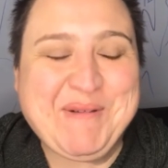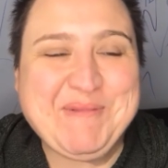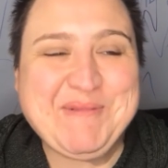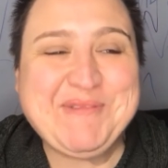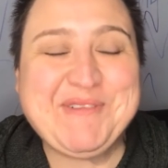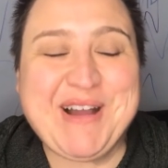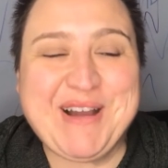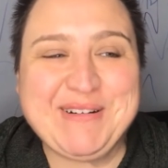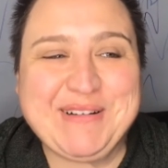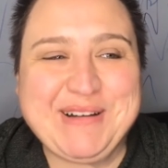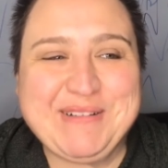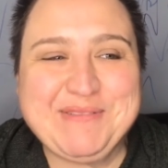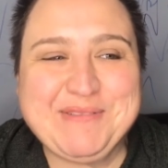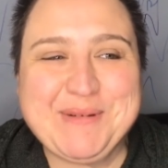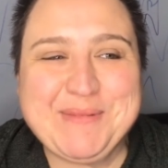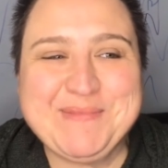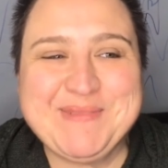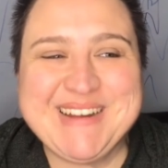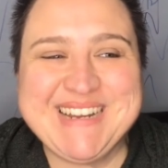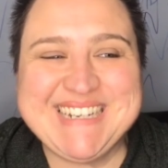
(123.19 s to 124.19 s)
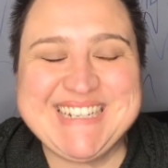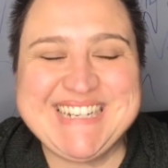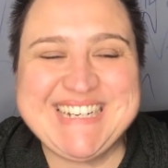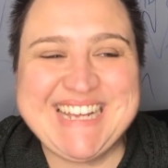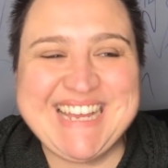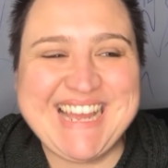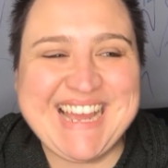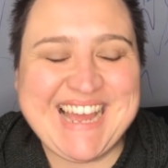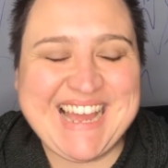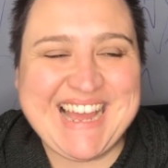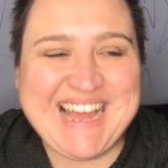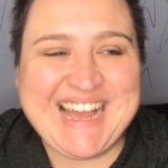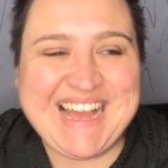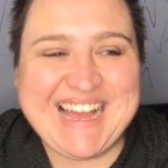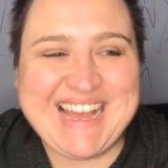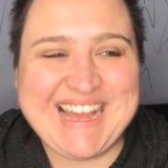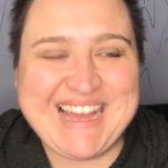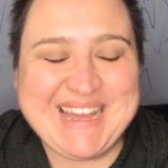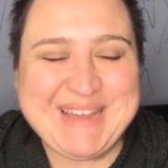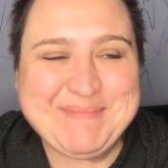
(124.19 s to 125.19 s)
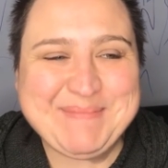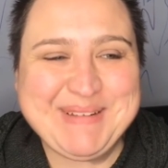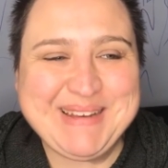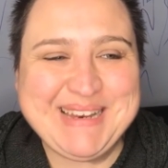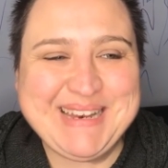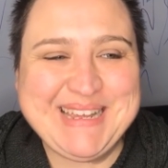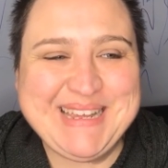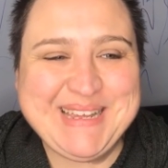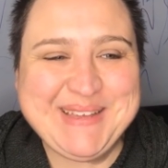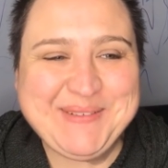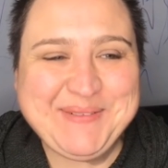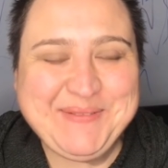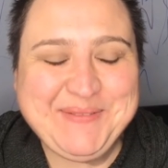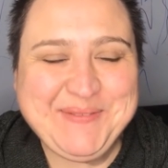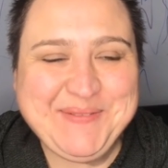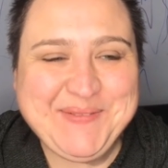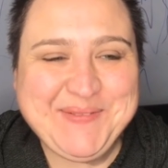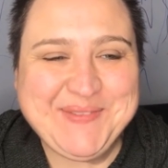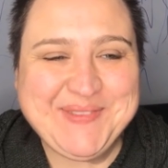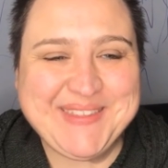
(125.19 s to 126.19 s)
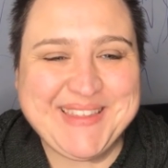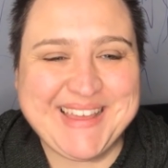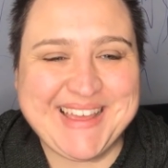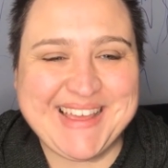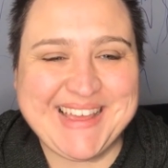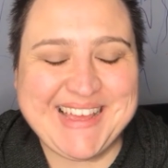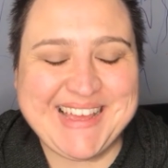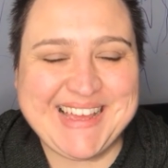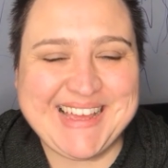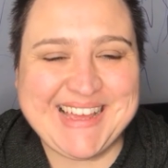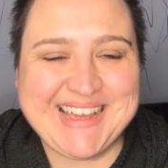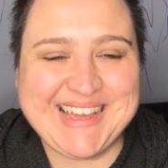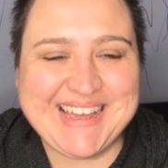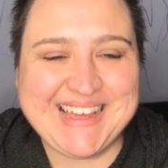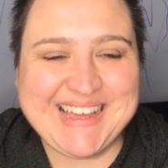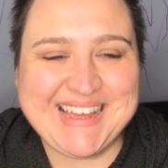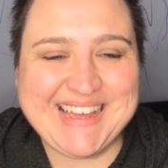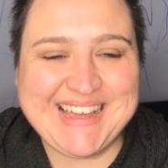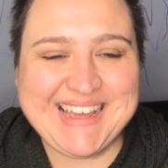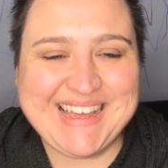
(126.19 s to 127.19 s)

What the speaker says: Far from it. I believe the